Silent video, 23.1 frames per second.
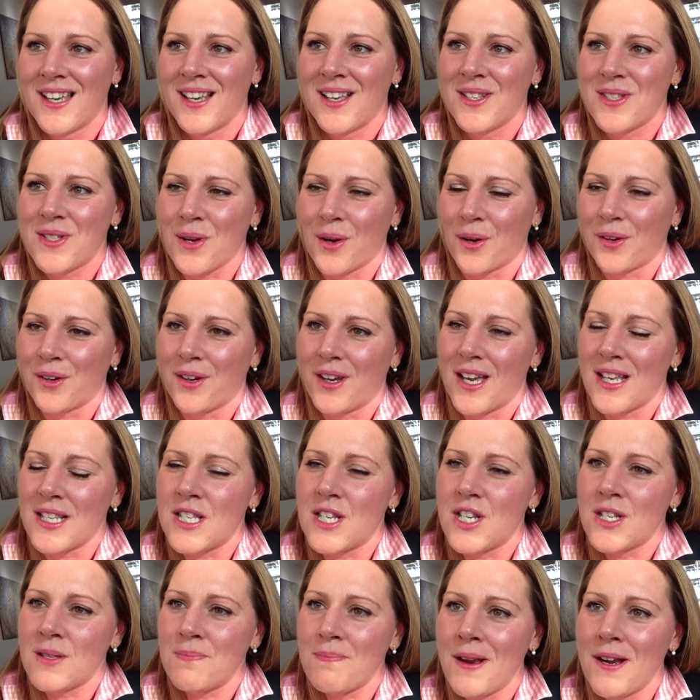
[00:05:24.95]
So it's
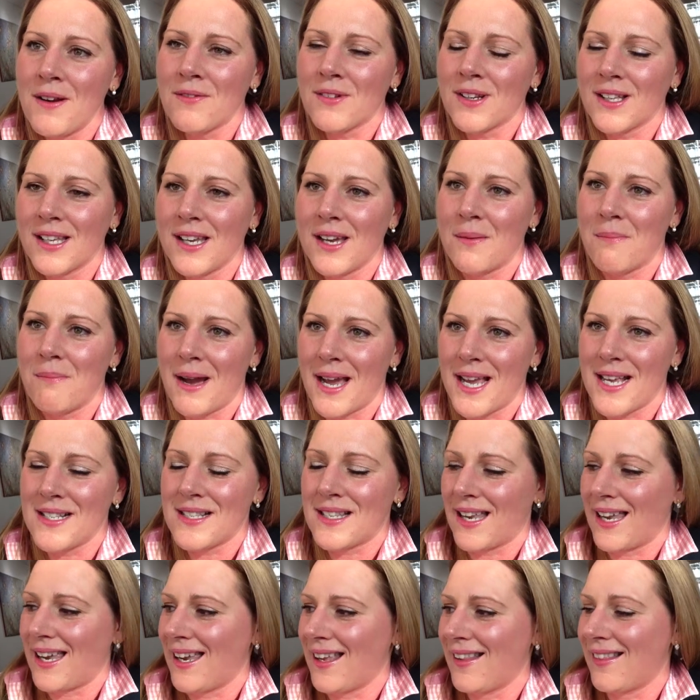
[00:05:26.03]
just been really
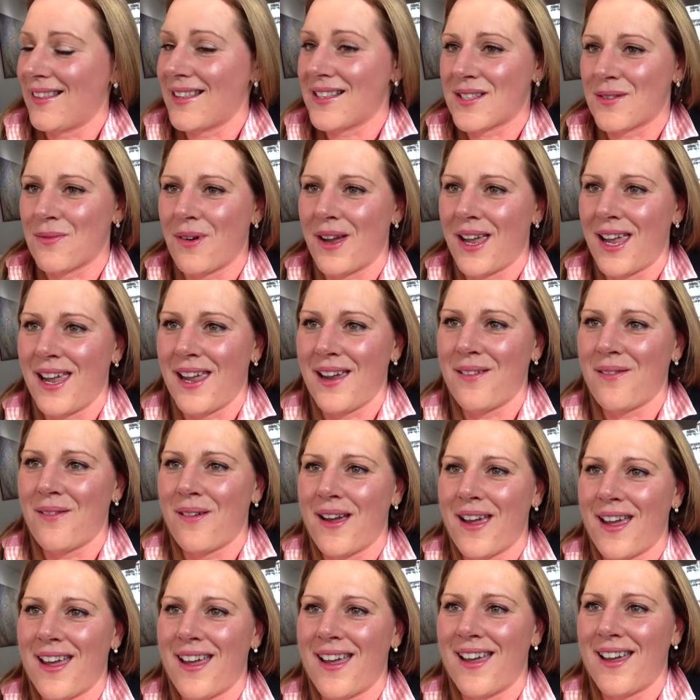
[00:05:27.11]
amazing this week
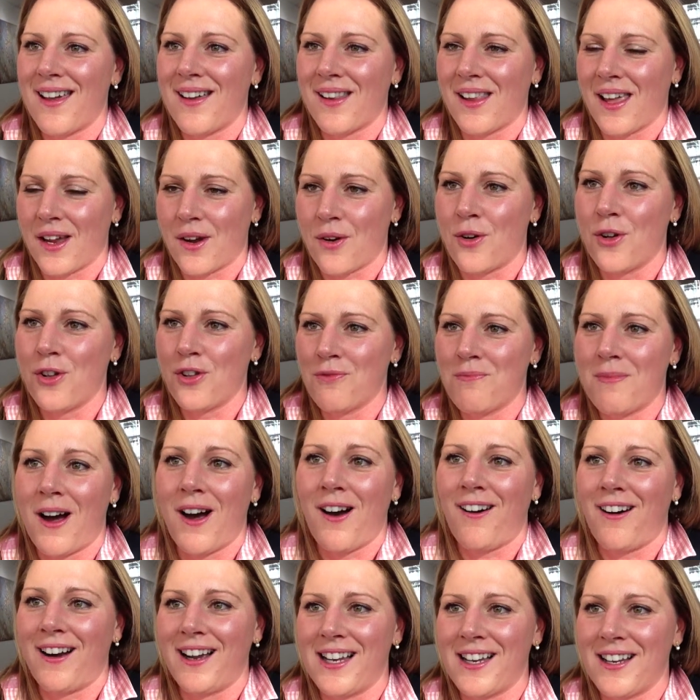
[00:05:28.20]
where, like, all of my
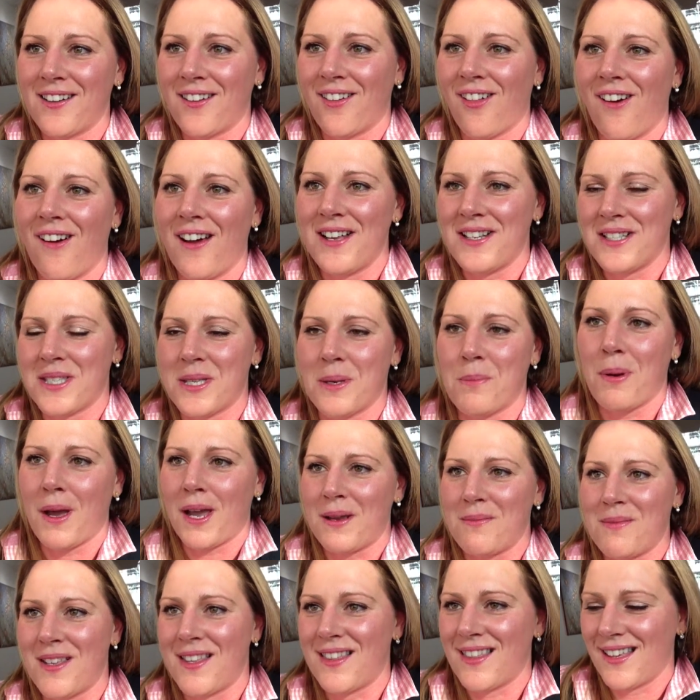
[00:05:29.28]
high-end clients that
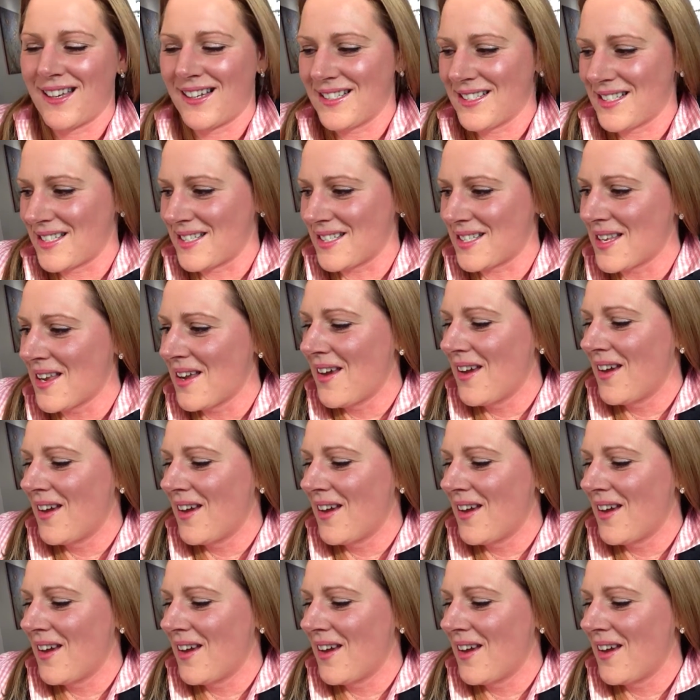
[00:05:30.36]
pay me thousands